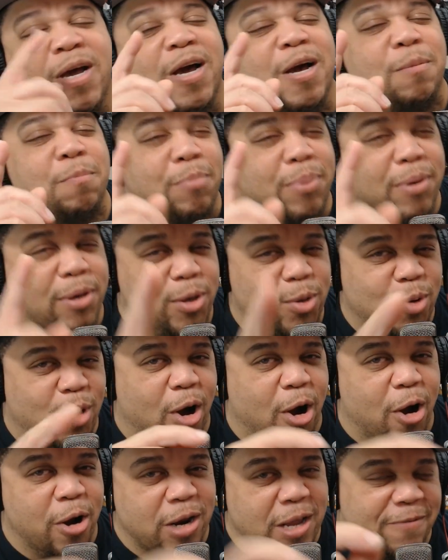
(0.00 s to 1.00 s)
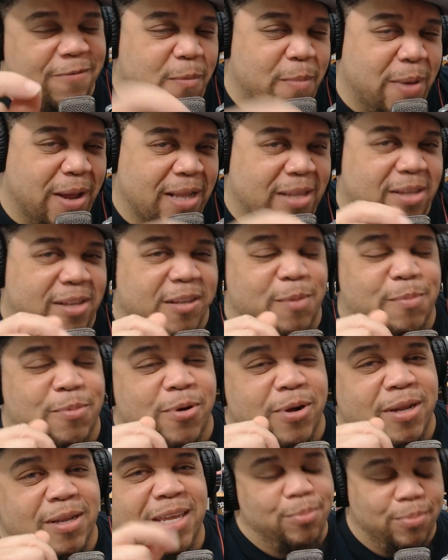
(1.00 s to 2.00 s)
blue heart if you made it to this
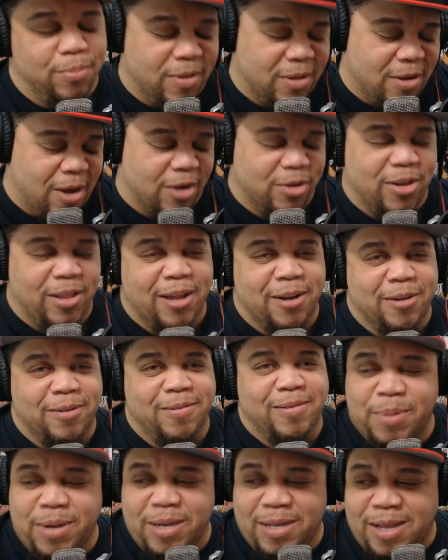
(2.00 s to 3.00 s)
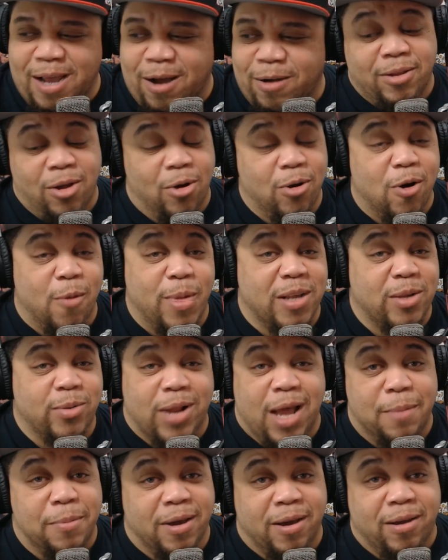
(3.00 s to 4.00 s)
point. talk to you later. Peace out. Don't go mess
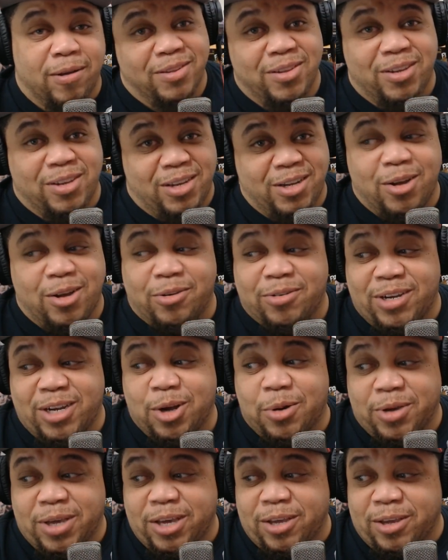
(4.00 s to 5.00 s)
with Abigail. She gonna kill